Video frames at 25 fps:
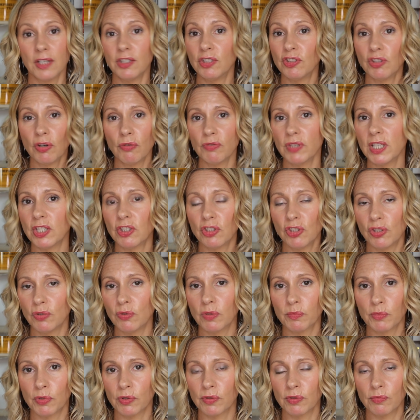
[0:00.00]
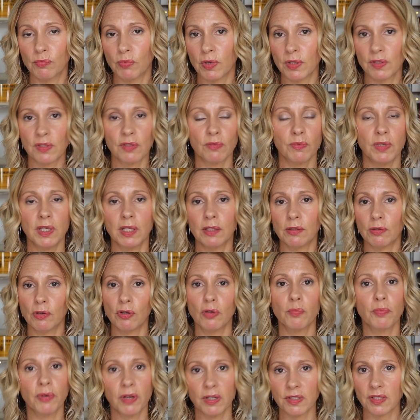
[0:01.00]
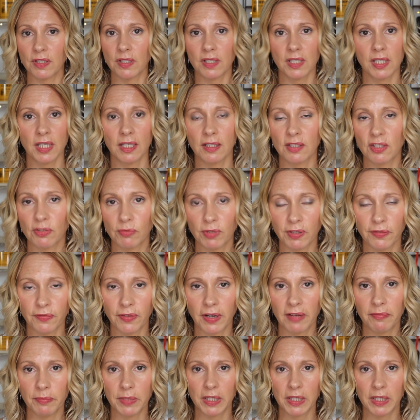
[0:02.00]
You don't need to do it more than once a week. The whole process takes three to five